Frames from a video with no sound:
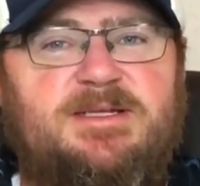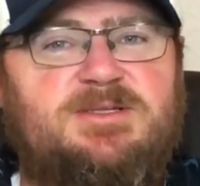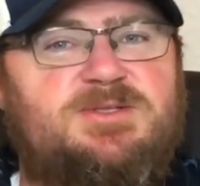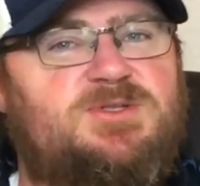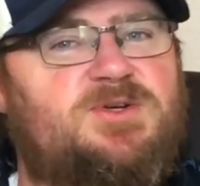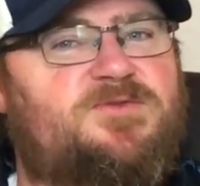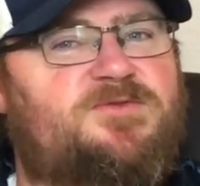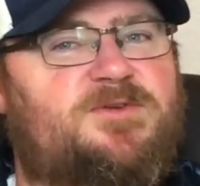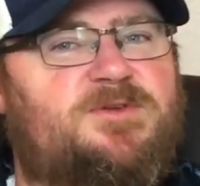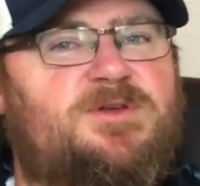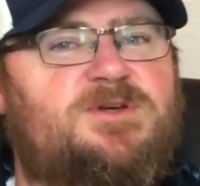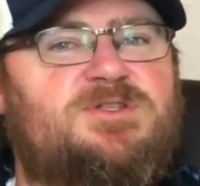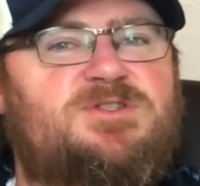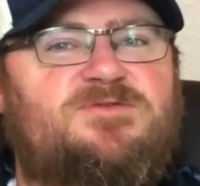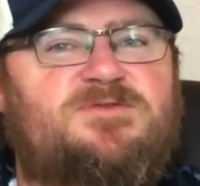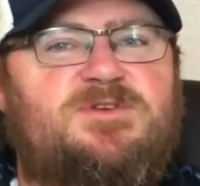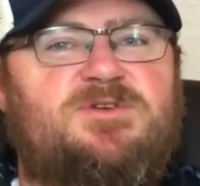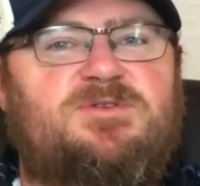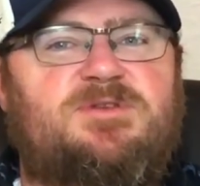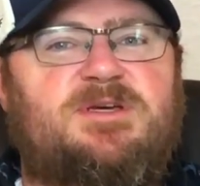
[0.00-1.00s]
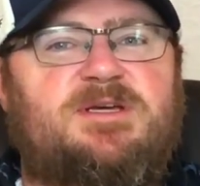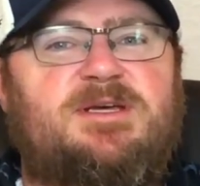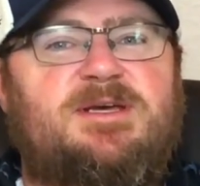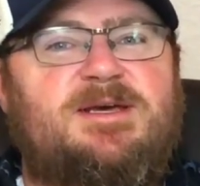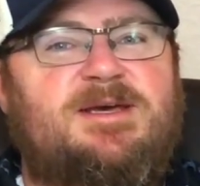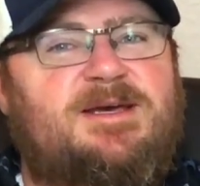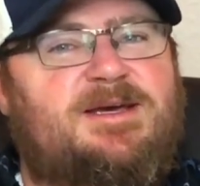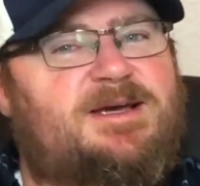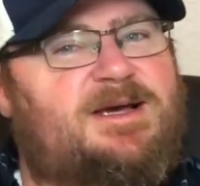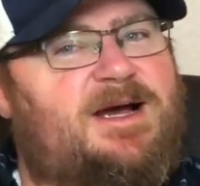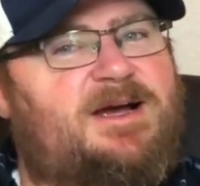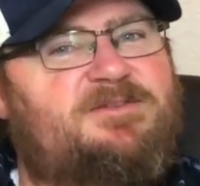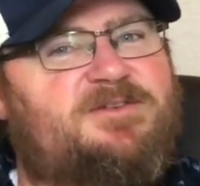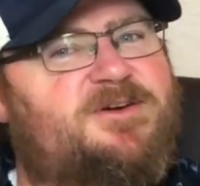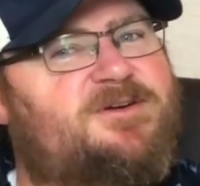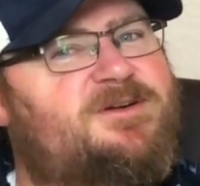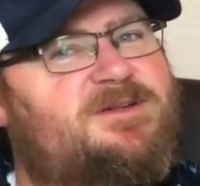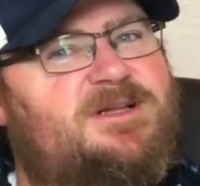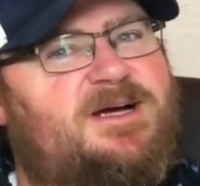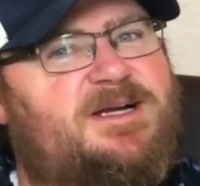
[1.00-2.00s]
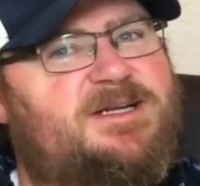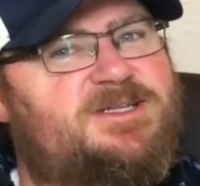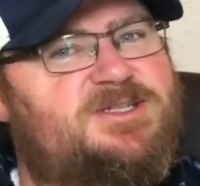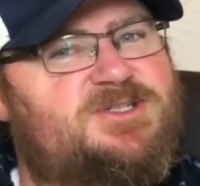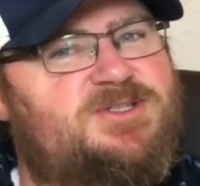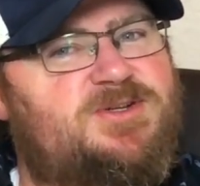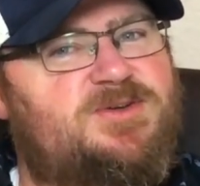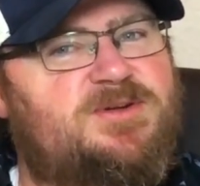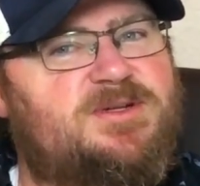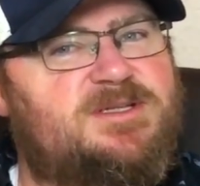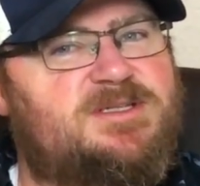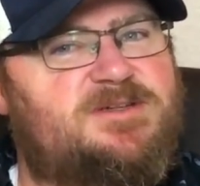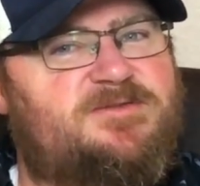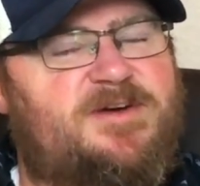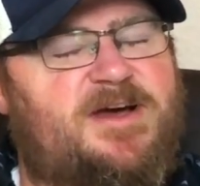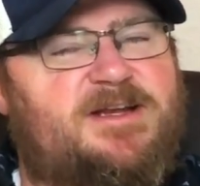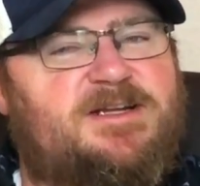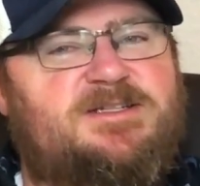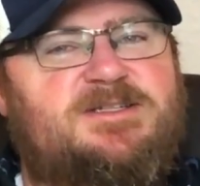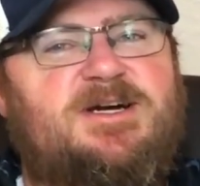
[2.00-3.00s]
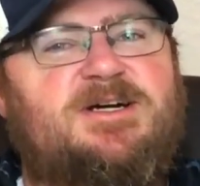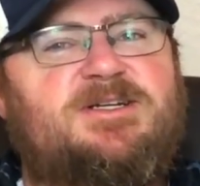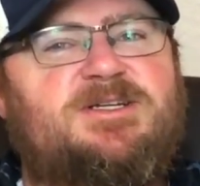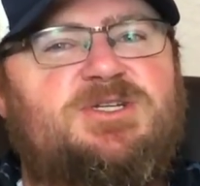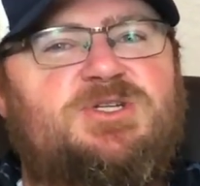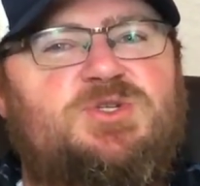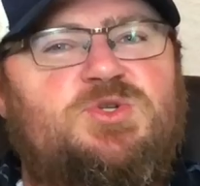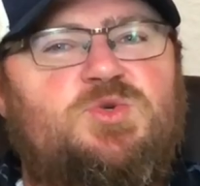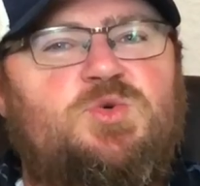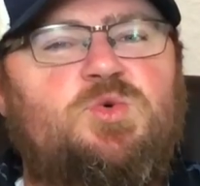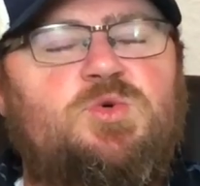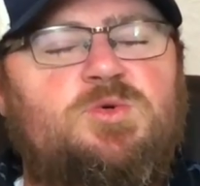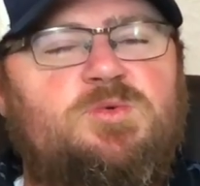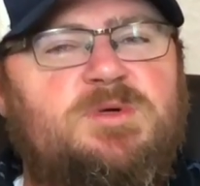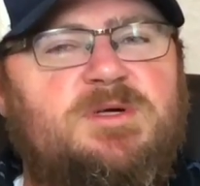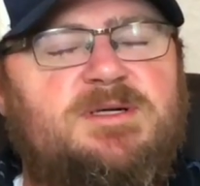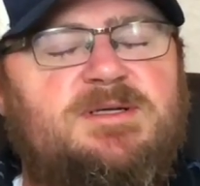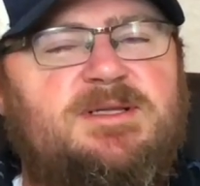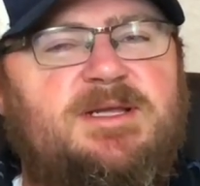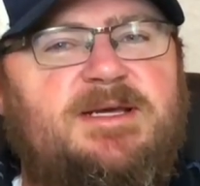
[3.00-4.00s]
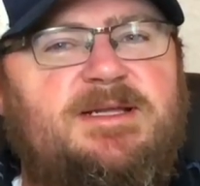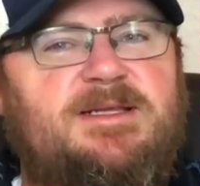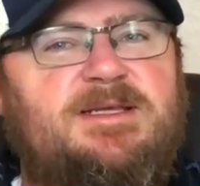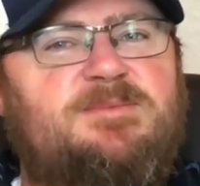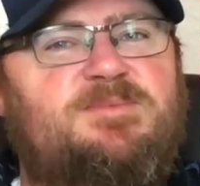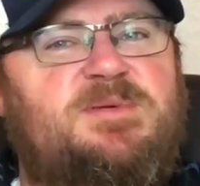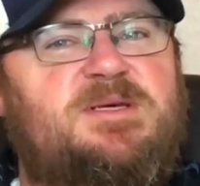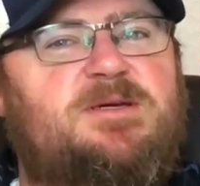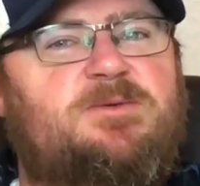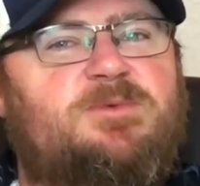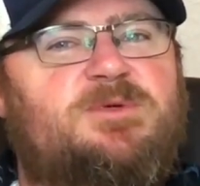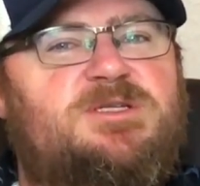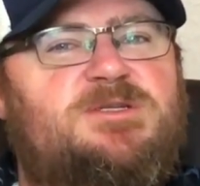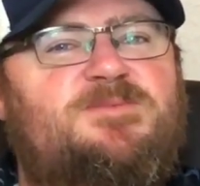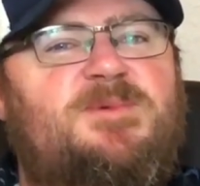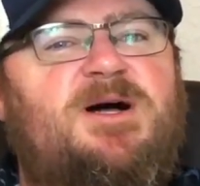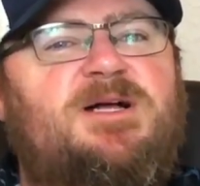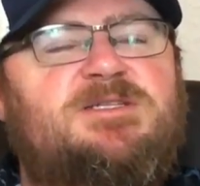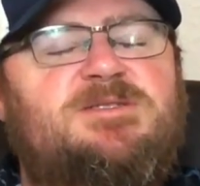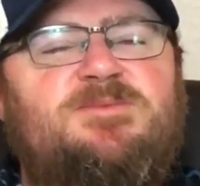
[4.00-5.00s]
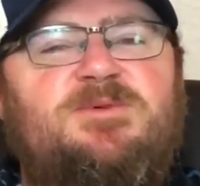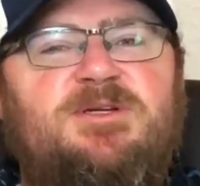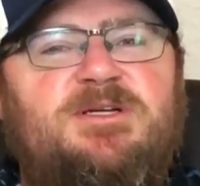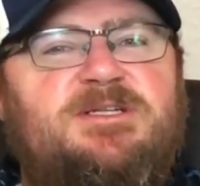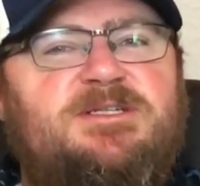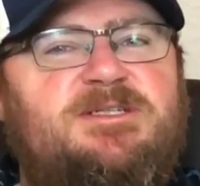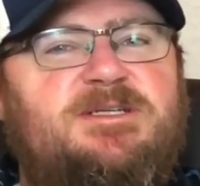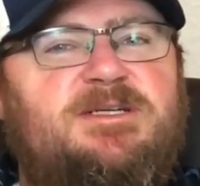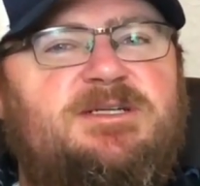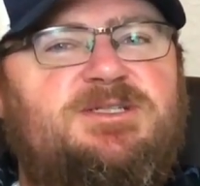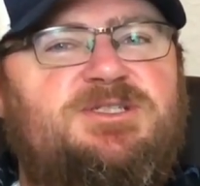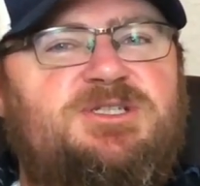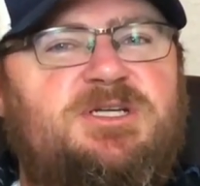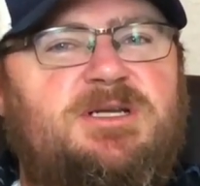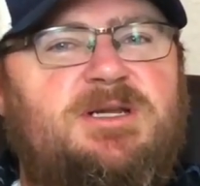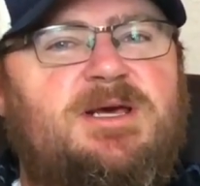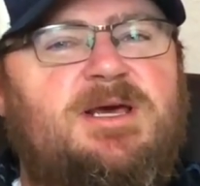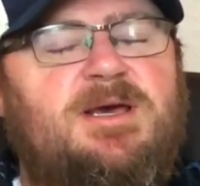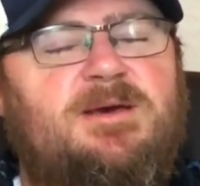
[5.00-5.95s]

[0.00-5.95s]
So for those of you that, I've heard a lot of students have had a ton of schoolwork lately, being responsible and diligent,